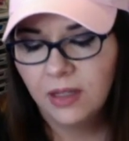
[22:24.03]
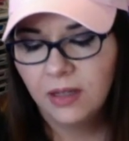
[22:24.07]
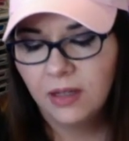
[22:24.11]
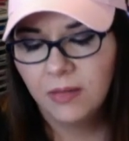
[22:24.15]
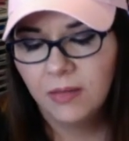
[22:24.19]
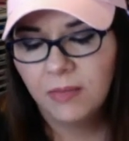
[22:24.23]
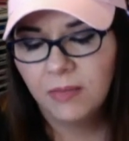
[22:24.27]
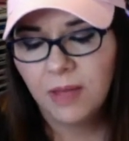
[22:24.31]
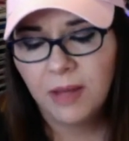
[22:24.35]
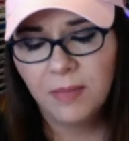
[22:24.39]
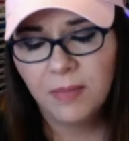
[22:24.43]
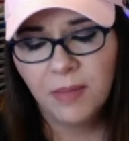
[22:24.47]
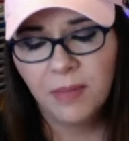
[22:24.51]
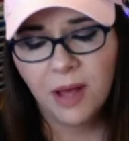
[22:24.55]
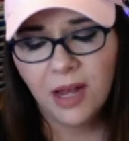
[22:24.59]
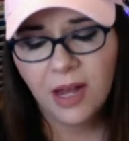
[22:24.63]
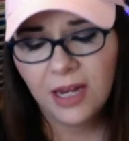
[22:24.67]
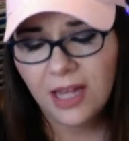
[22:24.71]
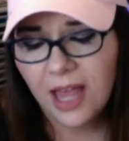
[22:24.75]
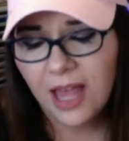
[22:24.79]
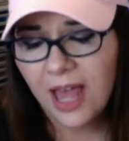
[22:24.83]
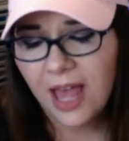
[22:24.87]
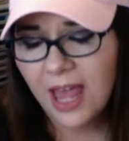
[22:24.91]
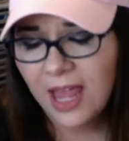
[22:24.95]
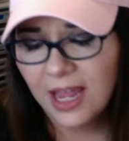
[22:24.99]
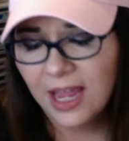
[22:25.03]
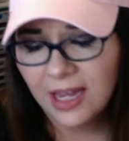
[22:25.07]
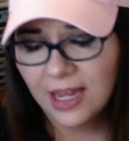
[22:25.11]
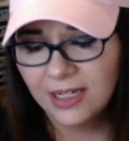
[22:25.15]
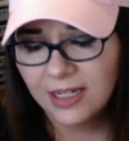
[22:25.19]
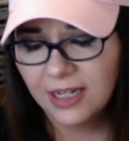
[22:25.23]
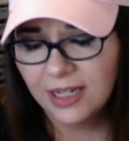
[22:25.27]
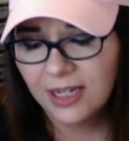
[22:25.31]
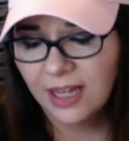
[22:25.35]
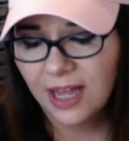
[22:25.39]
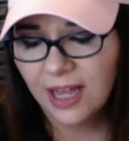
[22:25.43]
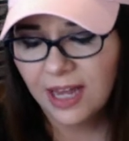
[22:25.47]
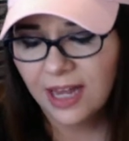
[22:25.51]
My body
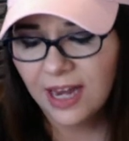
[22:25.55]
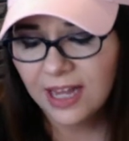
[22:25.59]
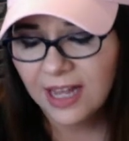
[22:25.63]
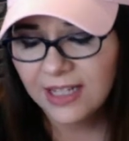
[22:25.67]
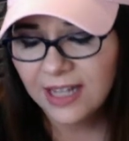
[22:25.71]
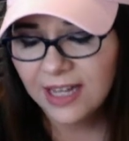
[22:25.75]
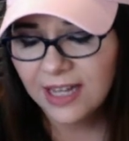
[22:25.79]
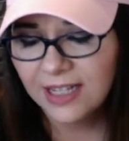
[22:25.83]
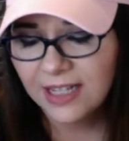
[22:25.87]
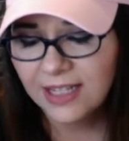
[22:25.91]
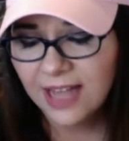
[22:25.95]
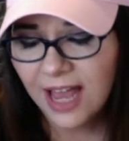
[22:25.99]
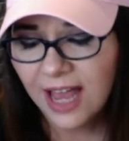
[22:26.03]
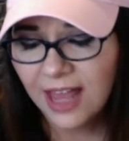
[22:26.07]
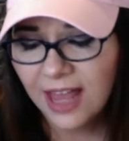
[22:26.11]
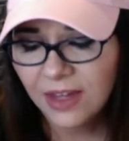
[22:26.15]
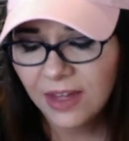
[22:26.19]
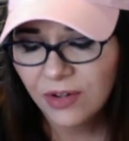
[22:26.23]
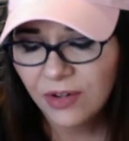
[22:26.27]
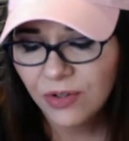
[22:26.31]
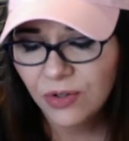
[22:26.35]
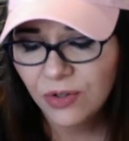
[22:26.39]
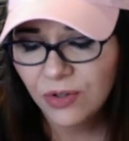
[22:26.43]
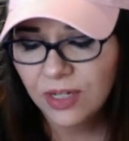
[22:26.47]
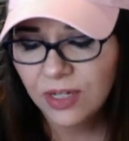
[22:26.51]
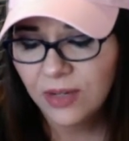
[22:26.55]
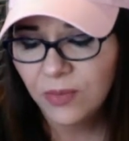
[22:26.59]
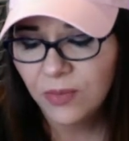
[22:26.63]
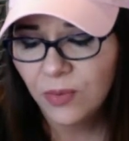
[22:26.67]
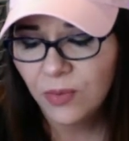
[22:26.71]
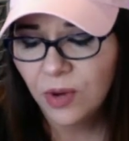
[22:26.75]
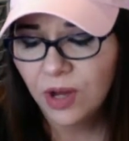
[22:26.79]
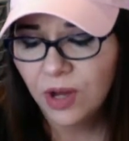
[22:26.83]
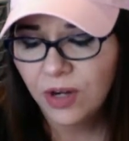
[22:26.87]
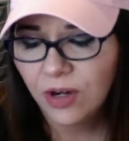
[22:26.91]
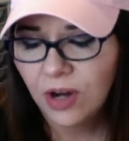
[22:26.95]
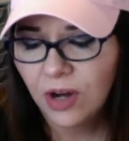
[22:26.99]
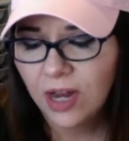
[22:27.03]
ached, and as I sat there drinking
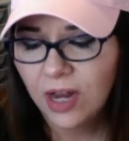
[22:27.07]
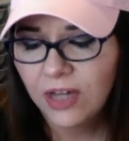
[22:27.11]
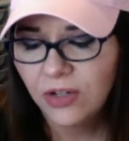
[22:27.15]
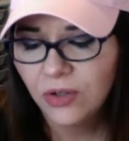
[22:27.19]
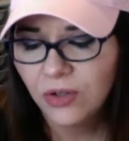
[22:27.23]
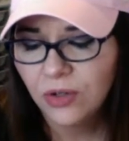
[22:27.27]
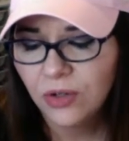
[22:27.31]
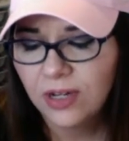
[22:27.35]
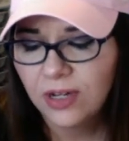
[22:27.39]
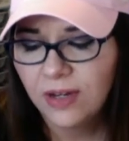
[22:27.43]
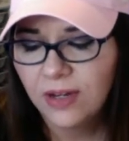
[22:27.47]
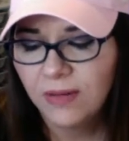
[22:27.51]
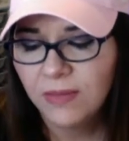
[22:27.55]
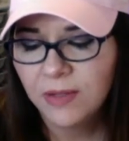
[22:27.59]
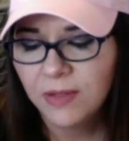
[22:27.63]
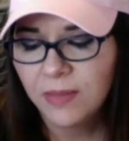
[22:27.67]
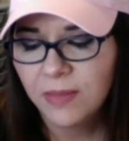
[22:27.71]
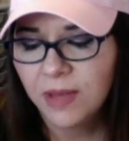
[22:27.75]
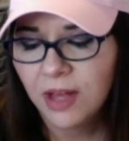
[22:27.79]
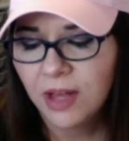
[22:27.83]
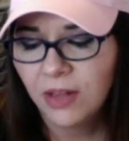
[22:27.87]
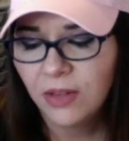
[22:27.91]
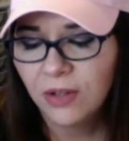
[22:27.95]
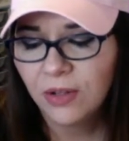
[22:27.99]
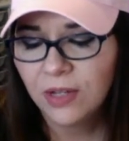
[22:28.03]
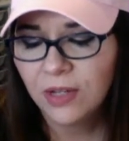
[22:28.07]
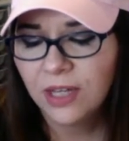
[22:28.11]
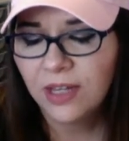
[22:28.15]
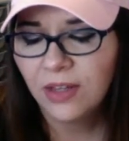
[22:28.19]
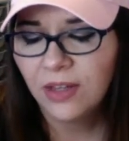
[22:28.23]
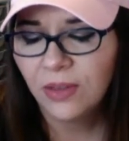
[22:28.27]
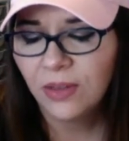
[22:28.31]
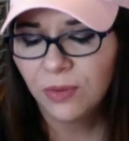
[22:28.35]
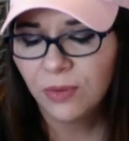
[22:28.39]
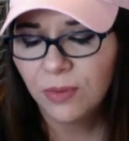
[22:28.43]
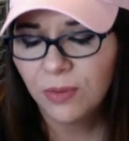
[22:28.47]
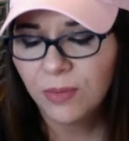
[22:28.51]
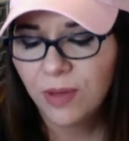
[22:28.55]
water, I dreamed about looking
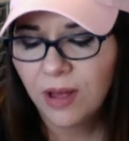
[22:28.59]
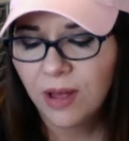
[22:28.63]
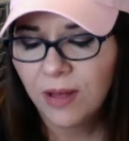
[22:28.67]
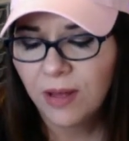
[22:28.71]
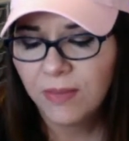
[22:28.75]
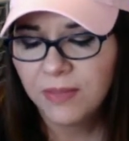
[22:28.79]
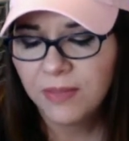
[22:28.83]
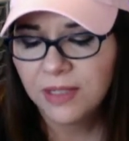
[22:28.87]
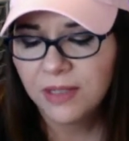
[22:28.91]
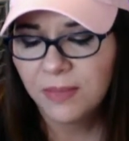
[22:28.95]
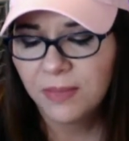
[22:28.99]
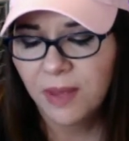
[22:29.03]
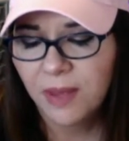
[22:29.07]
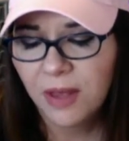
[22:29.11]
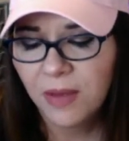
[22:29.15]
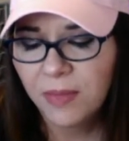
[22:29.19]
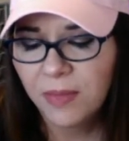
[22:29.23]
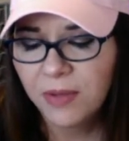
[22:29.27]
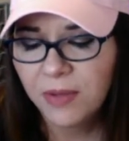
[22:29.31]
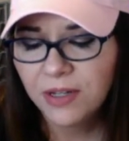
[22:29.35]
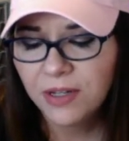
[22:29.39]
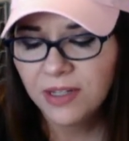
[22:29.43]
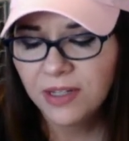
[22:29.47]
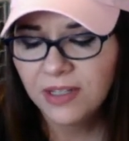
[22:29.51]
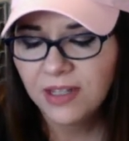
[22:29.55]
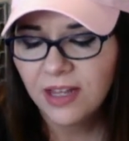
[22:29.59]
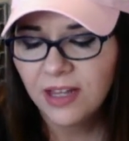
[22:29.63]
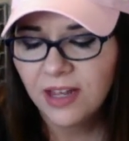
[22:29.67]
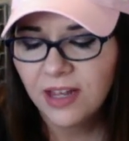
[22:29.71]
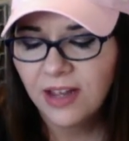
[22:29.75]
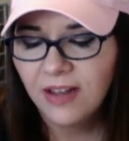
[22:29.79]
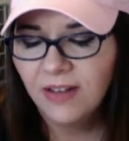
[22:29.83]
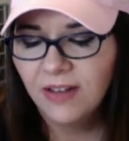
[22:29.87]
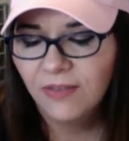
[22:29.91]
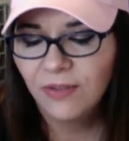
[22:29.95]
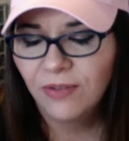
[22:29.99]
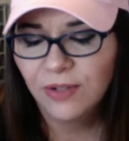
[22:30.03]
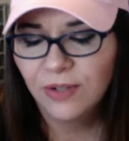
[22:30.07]
through Mom's spell books
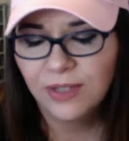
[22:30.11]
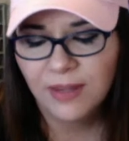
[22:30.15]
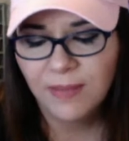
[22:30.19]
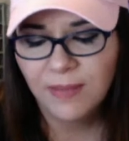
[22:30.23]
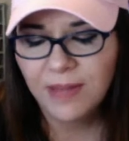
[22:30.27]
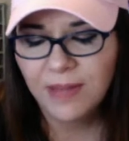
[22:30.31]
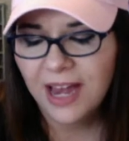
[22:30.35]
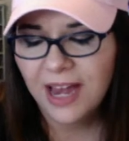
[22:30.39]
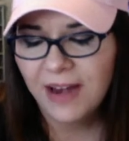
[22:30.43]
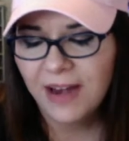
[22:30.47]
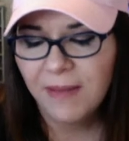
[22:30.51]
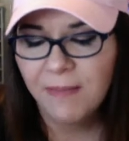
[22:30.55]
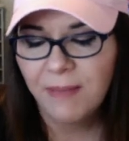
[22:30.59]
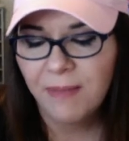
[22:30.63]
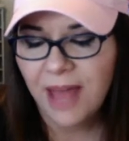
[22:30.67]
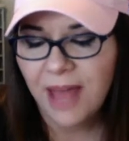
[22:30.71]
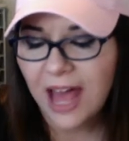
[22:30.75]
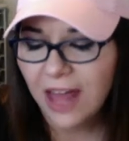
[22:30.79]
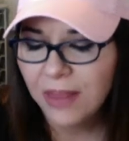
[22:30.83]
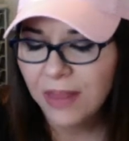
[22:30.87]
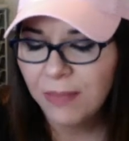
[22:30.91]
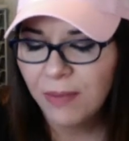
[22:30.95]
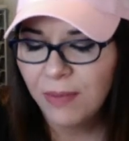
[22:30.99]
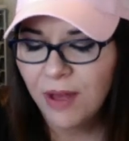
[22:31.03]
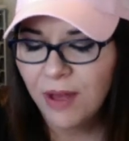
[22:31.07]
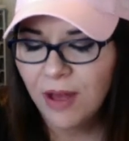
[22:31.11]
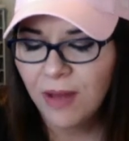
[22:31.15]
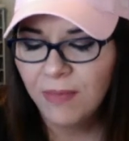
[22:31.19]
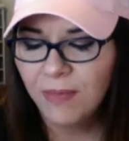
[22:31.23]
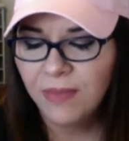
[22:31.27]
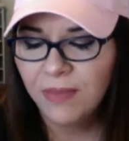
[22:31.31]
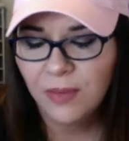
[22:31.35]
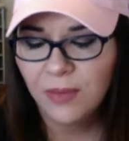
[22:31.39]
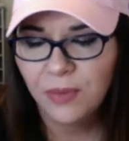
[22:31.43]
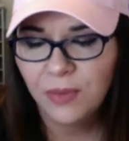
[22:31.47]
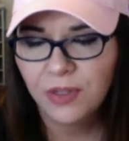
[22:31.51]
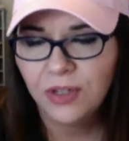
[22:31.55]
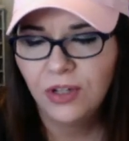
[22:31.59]
for some kind of bath bomb
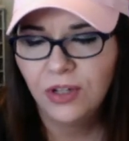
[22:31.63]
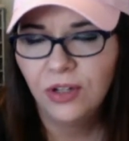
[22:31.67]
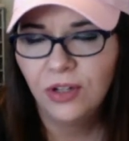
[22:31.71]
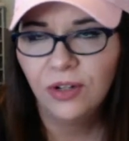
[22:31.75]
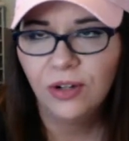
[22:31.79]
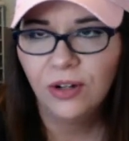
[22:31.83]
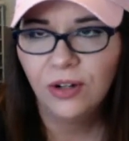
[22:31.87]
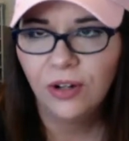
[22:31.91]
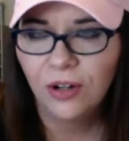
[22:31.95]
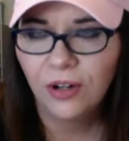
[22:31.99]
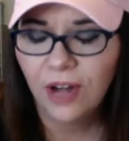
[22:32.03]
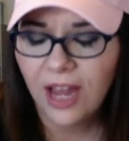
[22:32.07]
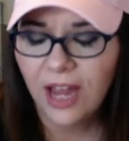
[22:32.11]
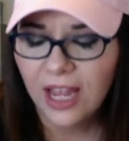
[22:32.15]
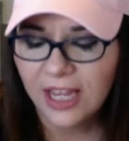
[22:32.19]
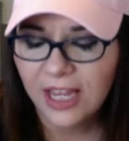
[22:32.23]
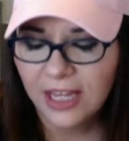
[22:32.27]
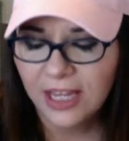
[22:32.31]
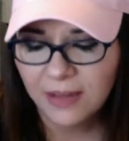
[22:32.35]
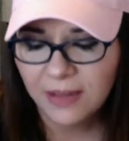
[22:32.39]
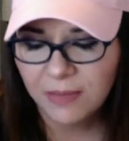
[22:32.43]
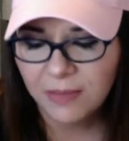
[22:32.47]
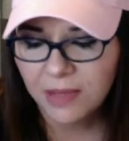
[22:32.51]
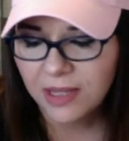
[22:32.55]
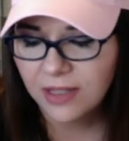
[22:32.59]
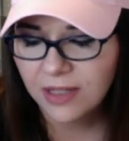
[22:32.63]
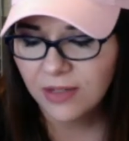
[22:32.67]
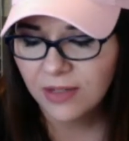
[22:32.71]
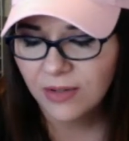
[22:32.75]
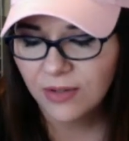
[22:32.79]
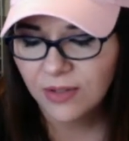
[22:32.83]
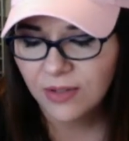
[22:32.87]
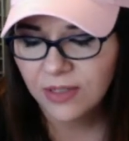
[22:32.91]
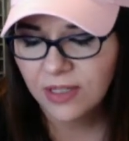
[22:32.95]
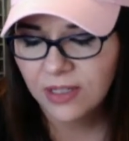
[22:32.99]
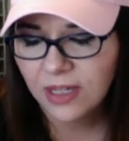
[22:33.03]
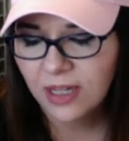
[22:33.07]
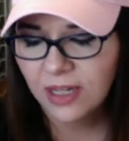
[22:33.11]
that would cure aching
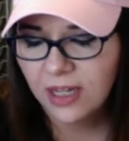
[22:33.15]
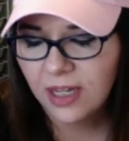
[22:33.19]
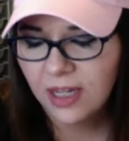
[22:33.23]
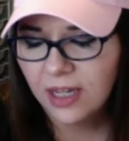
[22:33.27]
muscles.